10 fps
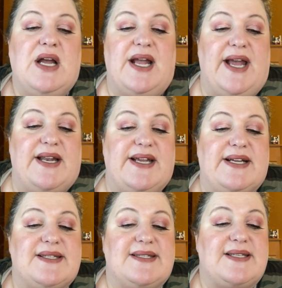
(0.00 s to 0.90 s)
And
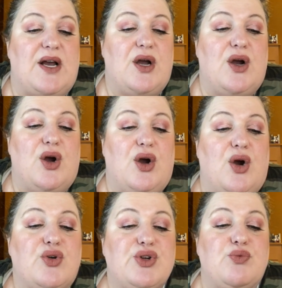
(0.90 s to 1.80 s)
it's
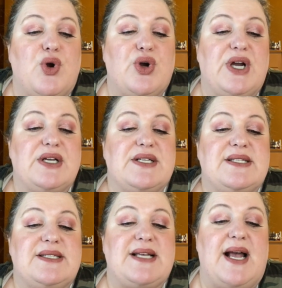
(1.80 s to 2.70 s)

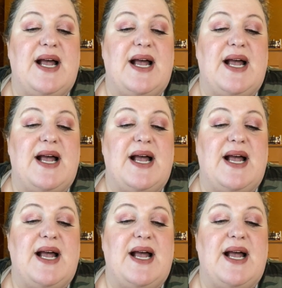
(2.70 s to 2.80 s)
Odorocus